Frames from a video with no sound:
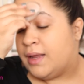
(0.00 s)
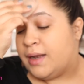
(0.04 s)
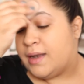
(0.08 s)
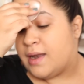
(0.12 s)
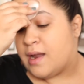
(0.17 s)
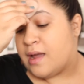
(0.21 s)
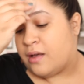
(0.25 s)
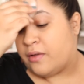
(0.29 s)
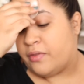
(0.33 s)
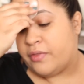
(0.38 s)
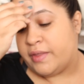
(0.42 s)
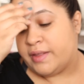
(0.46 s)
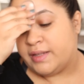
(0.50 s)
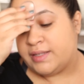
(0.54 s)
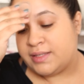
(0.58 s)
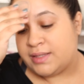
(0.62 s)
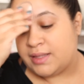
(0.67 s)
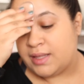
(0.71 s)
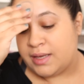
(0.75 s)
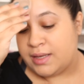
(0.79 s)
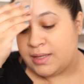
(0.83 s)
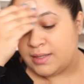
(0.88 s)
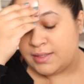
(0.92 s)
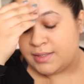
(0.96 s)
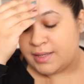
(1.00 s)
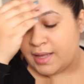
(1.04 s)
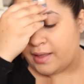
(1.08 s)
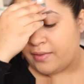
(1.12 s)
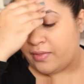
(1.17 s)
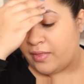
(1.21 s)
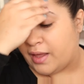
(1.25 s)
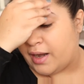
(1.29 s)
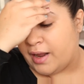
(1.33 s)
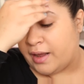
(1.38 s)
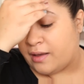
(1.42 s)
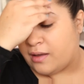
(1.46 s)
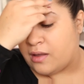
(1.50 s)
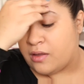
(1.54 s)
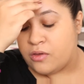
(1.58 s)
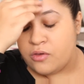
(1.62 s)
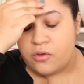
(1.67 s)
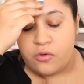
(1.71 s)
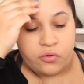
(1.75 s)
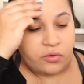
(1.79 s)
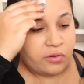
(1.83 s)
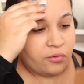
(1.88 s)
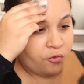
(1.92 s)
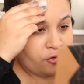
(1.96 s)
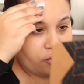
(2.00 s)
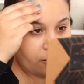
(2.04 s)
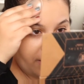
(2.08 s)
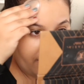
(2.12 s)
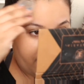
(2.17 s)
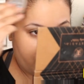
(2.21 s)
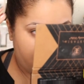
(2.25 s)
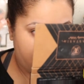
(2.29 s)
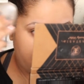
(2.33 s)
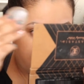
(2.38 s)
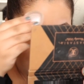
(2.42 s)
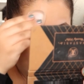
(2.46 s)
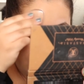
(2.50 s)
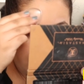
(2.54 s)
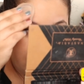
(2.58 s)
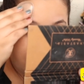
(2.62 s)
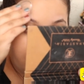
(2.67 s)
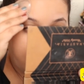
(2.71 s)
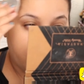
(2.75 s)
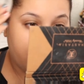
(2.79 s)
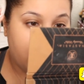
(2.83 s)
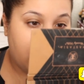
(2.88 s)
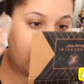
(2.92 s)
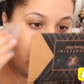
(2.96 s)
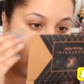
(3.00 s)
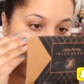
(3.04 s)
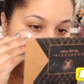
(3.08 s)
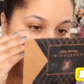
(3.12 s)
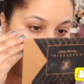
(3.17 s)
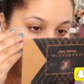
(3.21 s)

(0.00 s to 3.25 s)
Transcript: Now, this thing said that I can use it for my concealer